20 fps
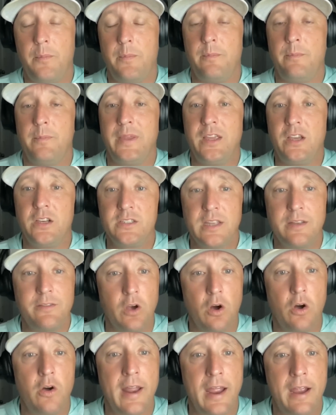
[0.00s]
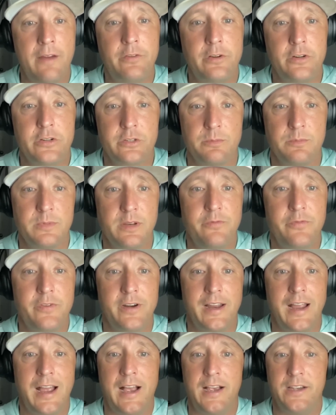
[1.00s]
because they've gone after some
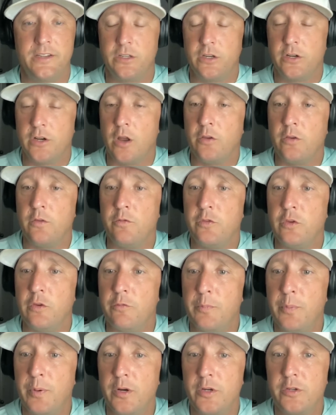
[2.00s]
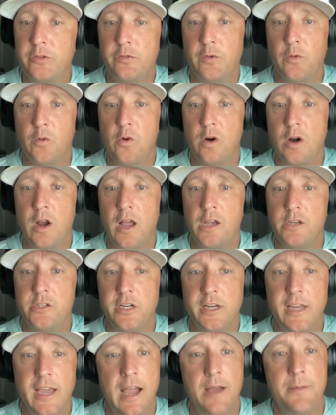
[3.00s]
different guys. You've pushed for
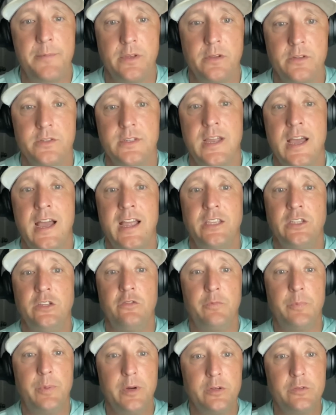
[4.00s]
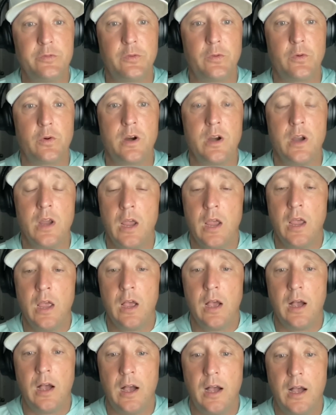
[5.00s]
Shakai Mills-Knight, you've pushed for
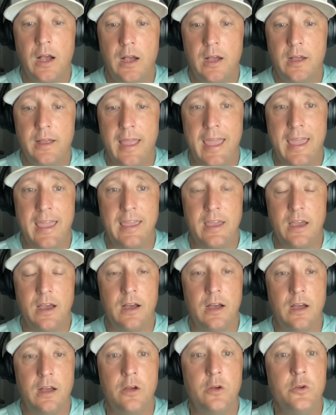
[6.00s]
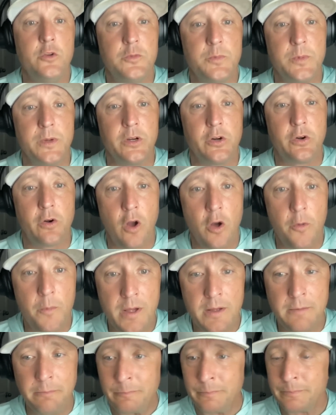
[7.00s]
Usman
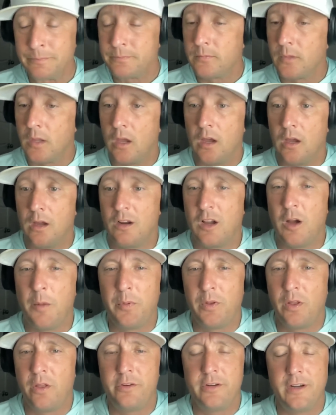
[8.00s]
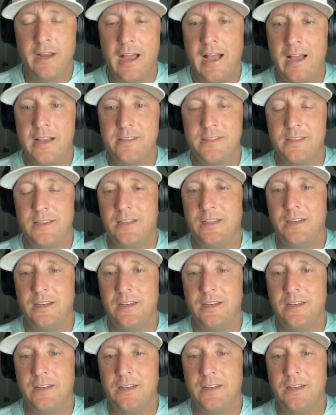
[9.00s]
Kroma, a couple other guys,